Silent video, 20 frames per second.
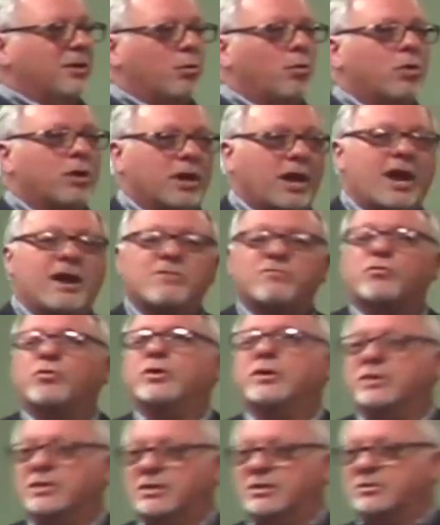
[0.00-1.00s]
what I've
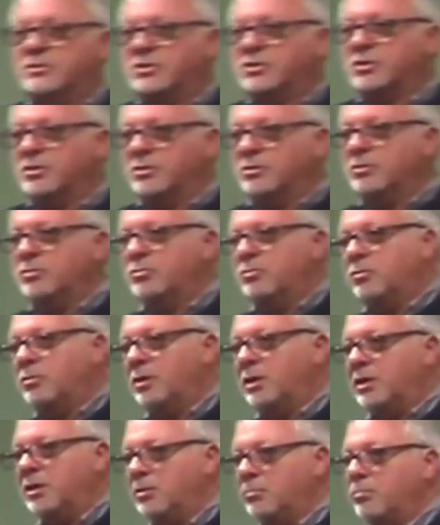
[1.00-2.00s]
run
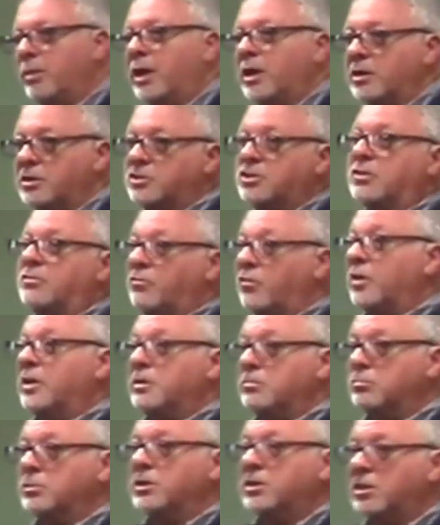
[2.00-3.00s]
into in marriage and
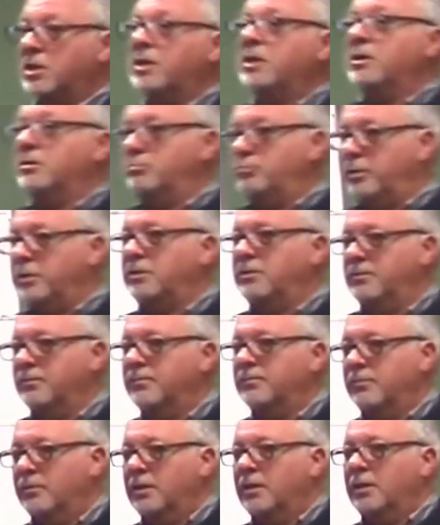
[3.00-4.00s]
family therapy
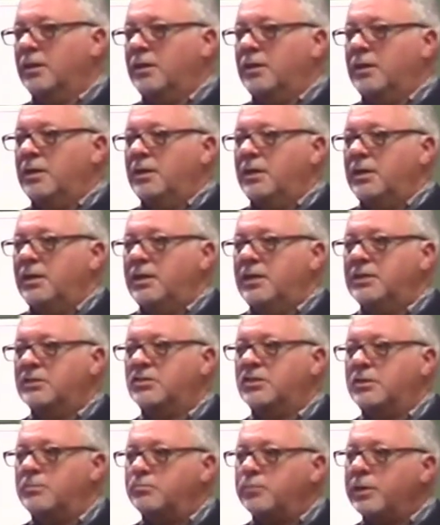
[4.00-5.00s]

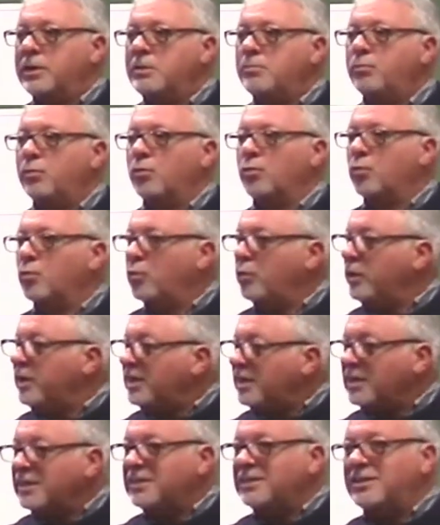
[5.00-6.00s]
is that people
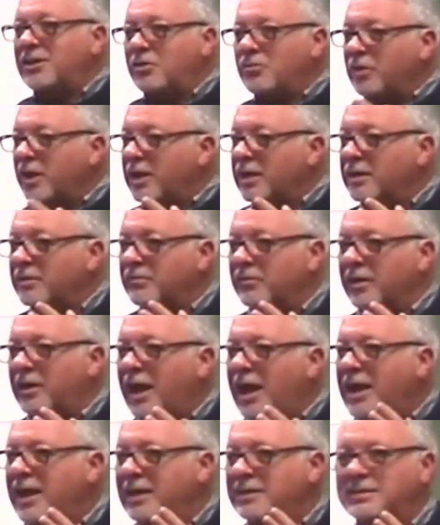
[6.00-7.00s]
really don't have an
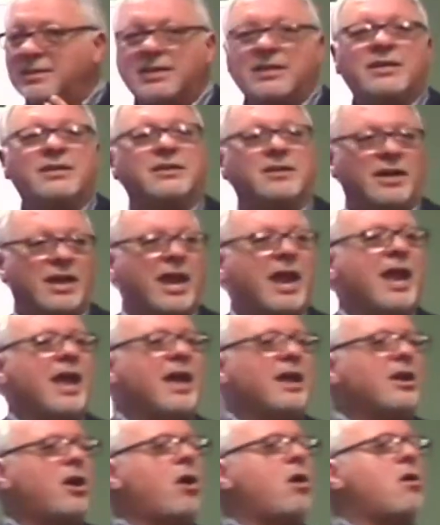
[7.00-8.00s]
idea
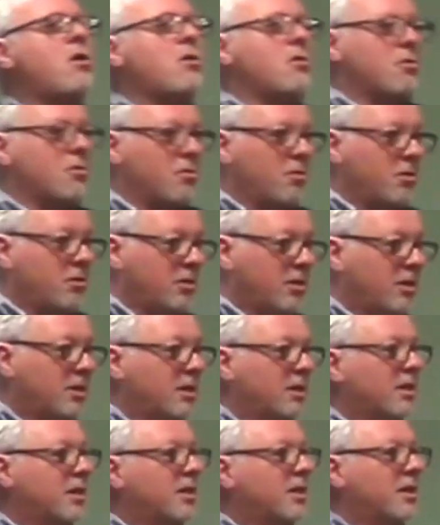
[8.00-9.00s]
at all
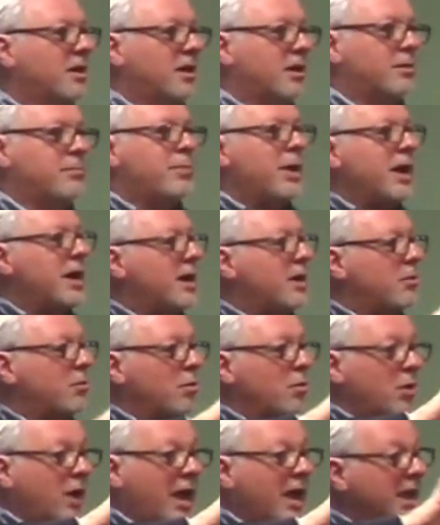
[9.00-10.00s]

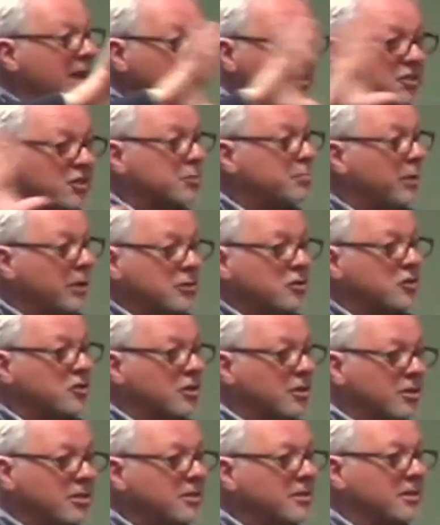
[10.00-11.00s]
about how it's supposed
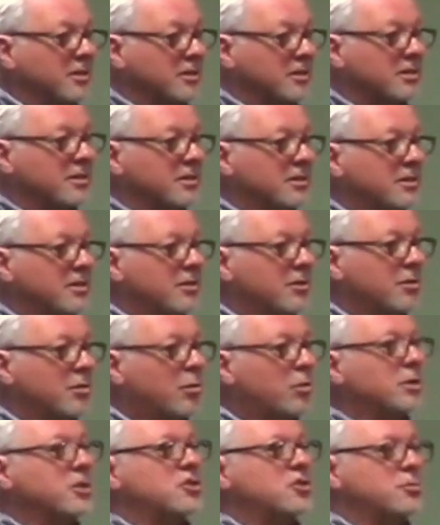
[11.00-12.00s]
to look,
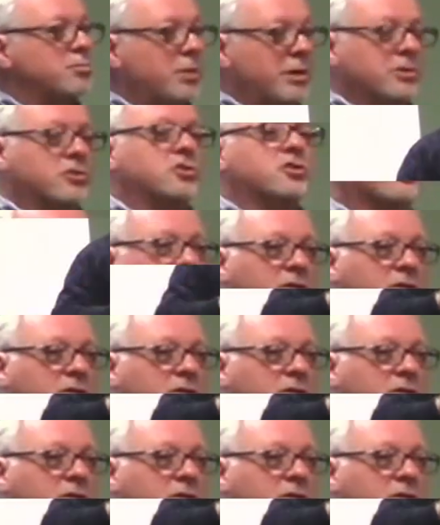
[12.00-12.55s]
what it's supposed